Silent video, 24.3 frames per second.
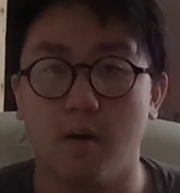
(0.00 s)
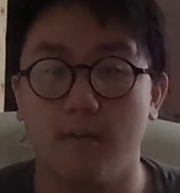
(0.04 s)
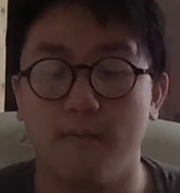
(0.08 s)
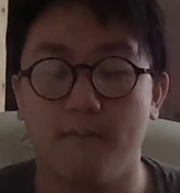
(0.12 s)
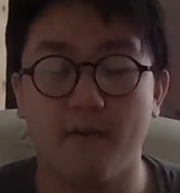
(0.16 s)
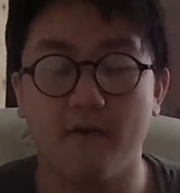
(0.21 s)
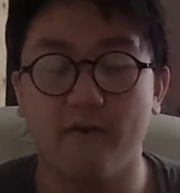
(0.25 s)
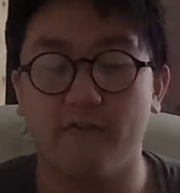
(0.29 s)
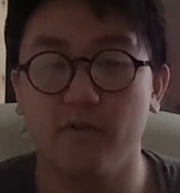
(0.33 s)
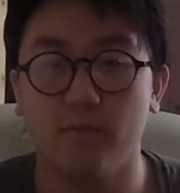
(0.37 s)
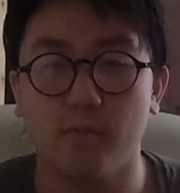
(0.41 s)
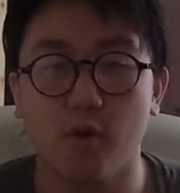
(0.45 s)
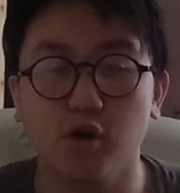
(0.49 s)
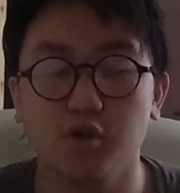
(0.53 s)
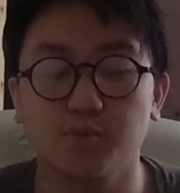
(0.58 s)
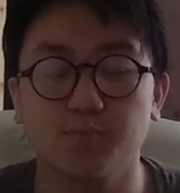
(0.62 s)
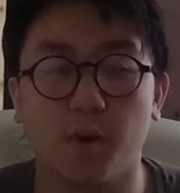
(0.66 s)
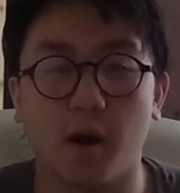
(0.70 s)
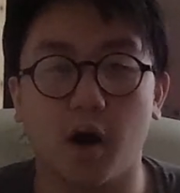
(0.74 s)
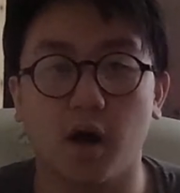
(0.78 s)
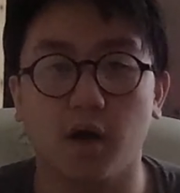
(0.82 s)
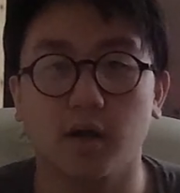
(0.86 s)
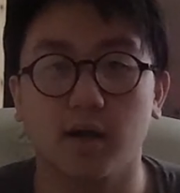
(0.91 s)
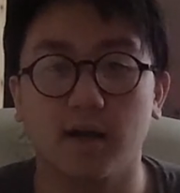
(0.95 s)
But for the most
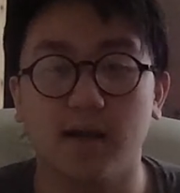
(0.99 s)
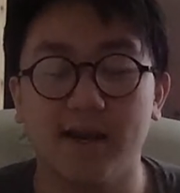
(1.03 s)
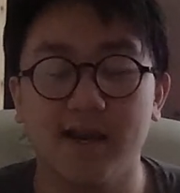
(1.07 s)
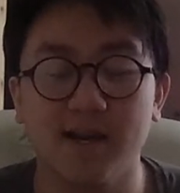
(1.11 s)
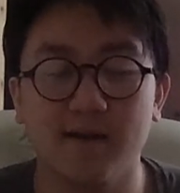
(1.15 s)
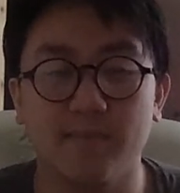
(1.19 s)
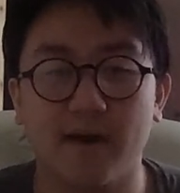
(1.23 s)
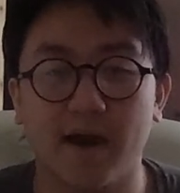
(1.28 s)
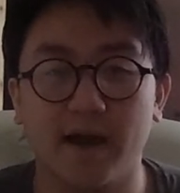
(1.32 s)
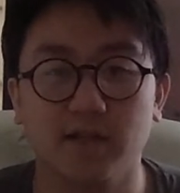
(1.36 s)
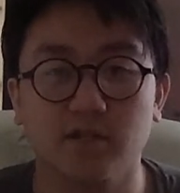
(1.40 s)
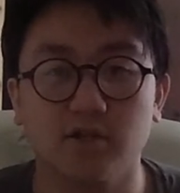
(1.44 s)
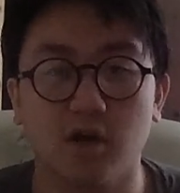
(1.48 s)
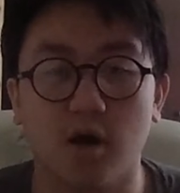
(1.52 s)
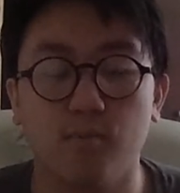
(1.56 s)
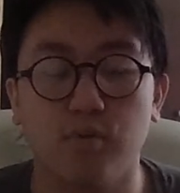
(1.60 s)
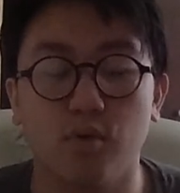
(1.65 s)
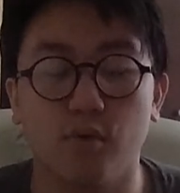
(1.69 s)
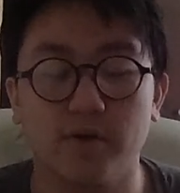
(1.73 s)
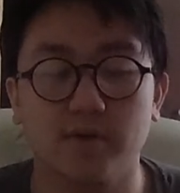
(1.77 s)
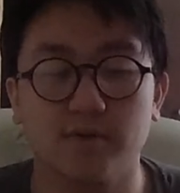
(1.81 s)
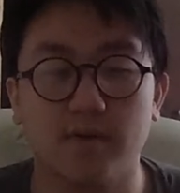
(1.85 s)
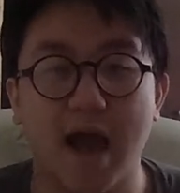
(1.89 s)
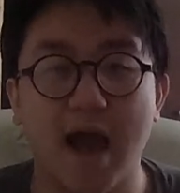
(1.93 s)
part, leading by
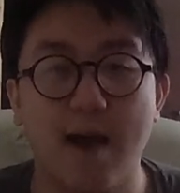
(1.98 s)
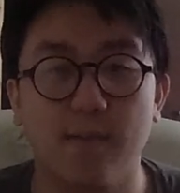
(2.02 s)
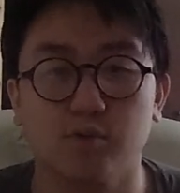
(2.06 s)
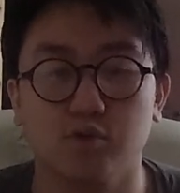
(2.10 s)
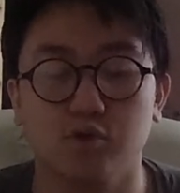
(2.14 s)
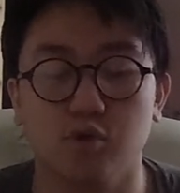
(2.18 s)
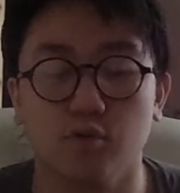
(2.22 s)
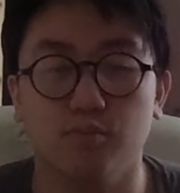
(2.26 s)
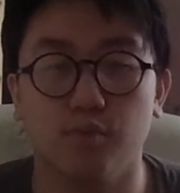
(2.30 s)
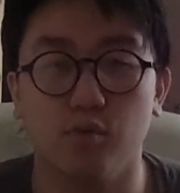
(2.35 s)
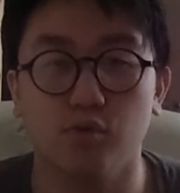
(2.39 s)
example is absolute